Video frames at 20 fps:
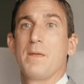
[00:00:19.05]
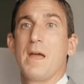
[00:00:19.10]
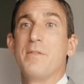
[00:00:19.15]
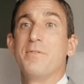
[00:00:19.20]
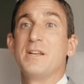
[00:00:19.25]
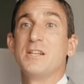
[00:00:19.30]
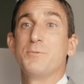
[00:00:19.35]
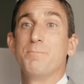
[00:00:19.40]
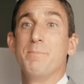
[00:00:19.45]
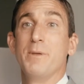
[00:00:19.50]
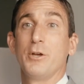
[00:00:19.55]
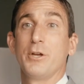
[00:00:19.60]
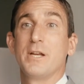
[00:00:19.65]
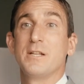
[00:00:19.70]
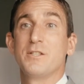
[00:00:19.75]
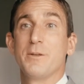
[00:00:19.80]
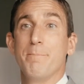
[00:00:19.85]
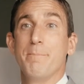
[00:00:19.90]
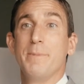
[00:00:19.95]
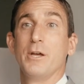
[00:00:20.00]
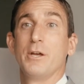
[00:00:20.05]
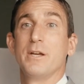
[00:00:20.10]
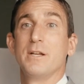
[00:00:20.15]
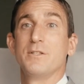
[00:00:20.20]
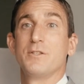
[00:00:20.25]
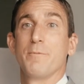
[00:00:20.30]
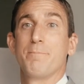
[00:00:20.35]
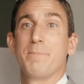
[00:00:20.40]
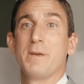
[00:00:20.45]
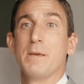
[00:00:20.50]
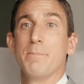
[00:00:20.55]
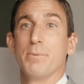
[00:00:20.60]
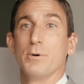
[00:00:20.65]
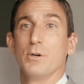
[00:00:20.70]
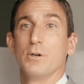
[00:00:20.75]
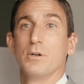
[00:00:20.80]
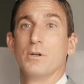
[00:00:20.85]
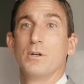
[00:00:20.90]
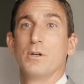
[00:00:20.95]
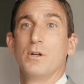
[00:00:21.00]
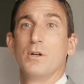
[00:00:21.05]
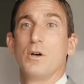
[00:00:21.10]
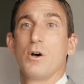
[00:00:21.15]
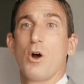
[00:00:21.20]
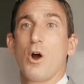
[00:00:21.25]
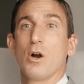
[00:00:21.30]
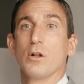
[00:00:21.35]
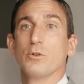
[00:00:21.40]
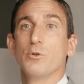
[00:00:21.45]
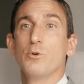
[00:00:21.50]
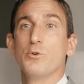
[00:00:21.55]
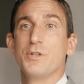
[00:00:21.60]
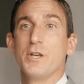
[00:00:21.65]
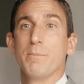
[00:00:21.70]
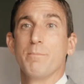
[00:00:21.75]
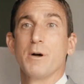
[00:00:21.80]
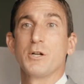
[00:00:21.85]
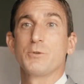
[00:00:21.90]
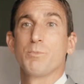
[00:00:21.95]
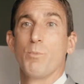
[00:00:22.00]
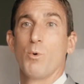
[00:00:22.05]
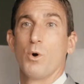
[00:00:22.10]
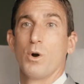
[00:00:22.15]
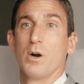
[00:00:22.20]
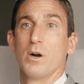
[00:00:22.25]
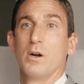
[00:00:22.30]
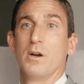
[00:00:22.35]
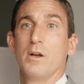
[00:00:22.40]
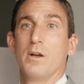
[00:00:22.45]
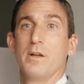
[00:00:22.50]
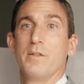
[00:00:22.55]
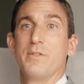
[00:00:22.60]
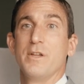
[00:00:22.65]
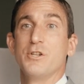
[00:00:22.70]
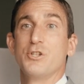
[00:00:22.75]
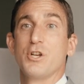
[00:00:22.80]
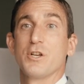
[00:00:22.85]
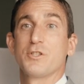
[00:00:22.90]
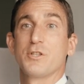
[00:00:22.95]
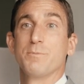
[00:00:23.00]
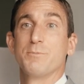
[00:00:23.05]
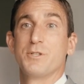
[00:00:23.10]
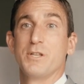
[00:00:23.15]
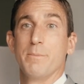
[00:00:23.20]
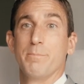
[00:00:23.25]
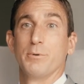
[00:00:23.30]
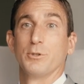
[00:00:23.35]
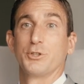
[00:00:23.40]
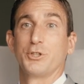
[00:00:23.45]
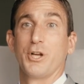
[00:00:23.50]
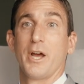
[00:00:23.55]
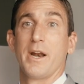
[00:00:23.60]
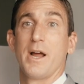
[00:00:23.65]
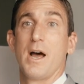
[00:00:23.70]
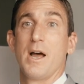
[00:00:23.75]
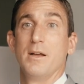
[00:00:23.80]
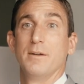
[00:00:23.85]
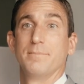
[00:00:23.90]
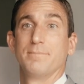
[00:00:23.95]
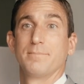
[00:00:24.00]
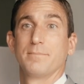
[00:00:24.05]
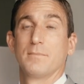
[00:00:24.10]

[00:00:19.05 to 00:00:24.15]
and these millions and millions of people are losing much more than just some simple shut-eye.